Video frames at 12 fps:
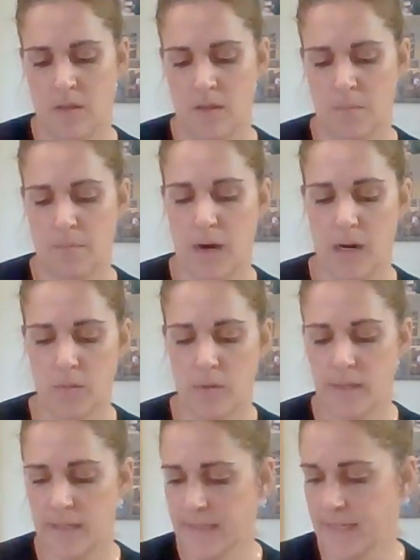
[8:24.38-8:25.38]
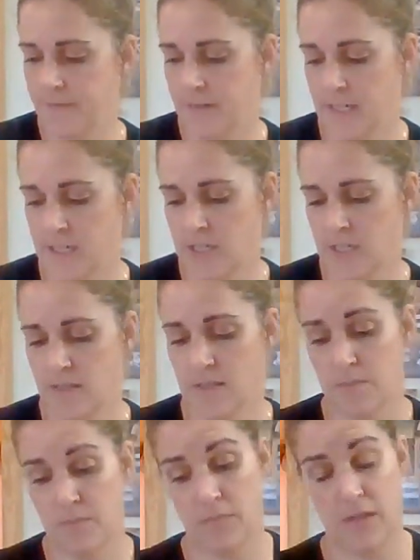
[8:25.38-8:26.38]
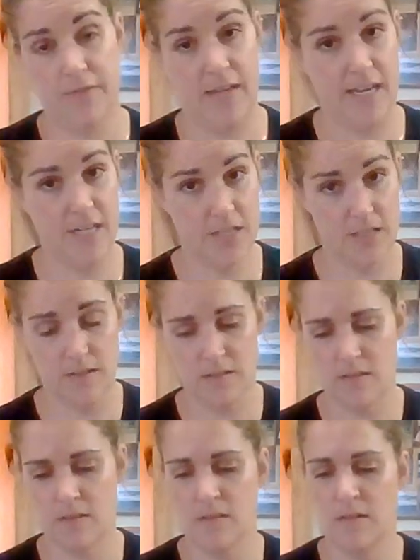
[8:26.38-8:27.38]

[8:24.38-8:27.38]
Part 1, definitions and abbreviations.